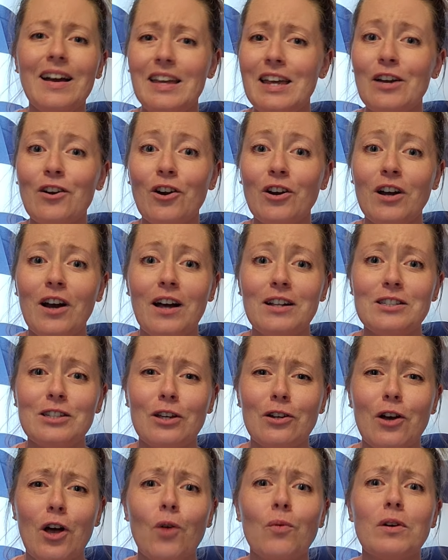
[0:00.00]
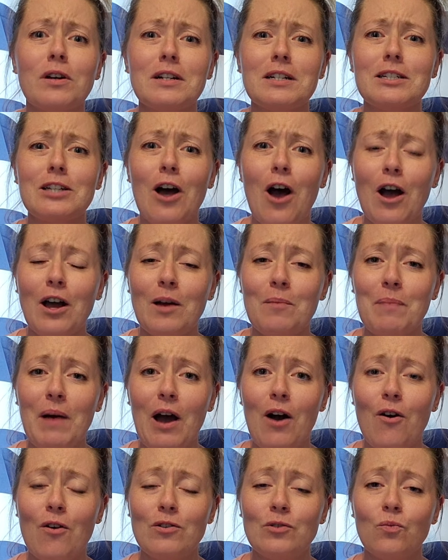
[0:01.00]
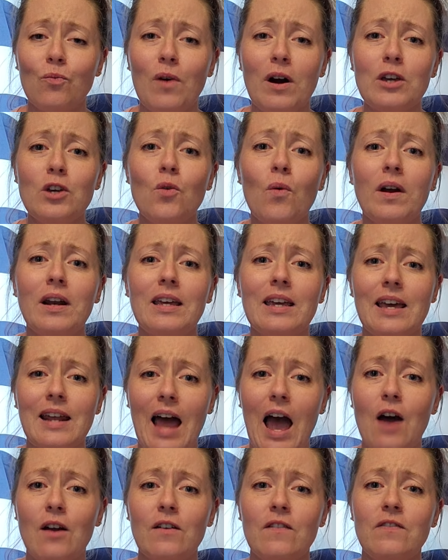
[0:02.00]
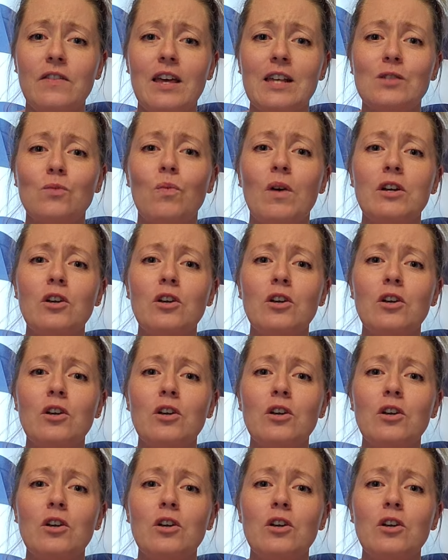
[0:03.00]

In our consult call, we're going to talk about what you want to get out of this,